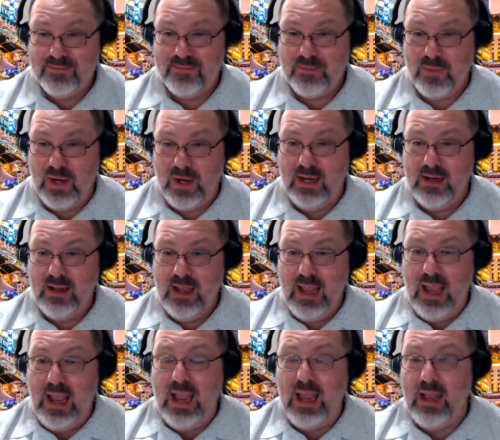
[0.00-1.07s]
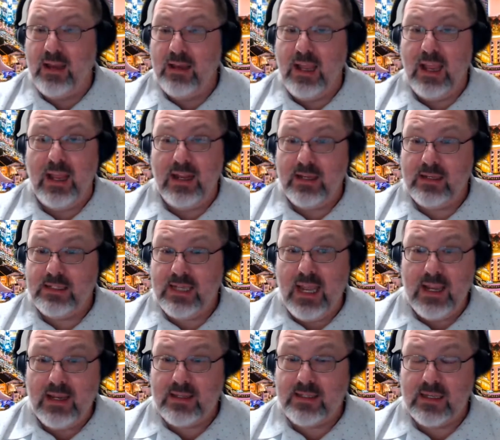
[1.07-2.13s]
right? And it
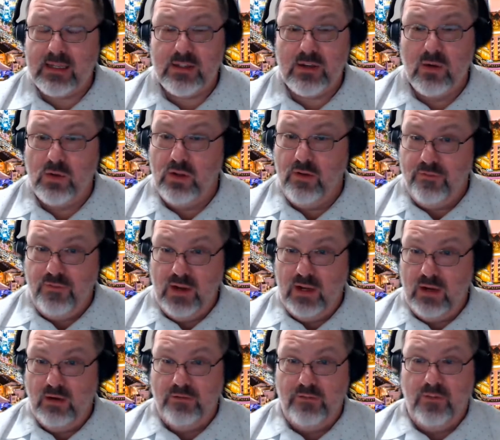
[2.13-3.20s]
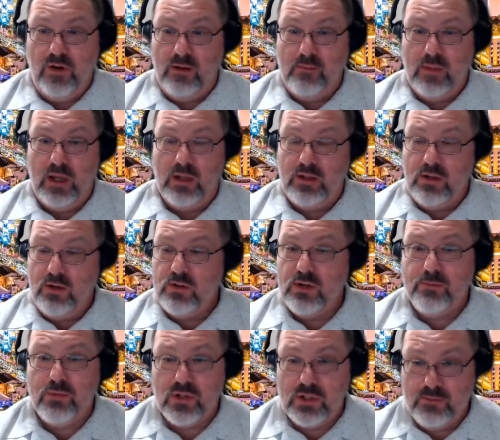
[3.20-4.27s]
takes, so you figure from a
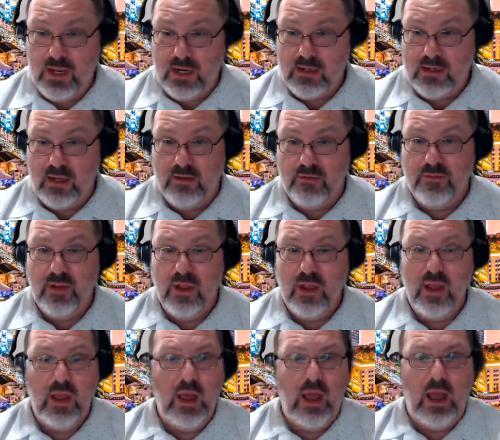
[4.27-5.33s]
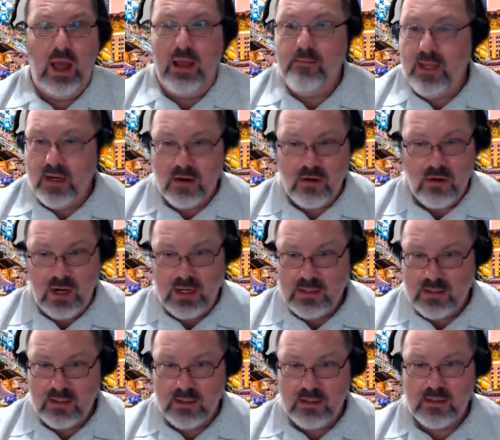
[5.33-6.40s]
user perspective, I'm in a
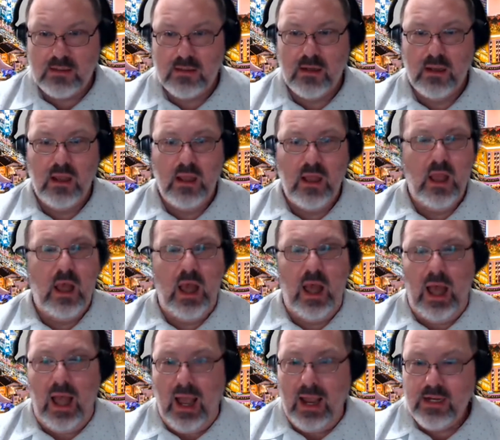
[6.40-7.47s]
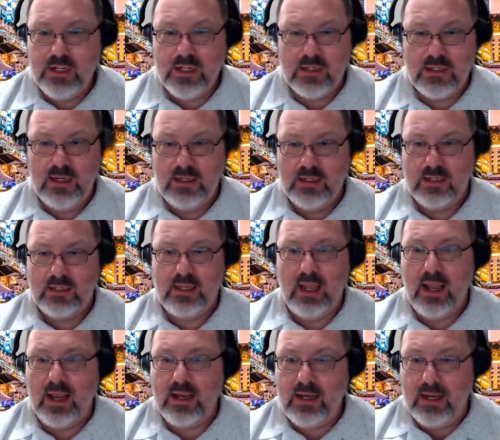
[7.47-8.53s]
crisis. I just need to
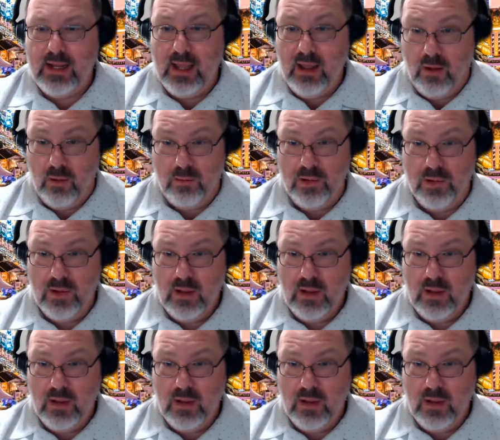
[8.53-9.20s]
say I need help.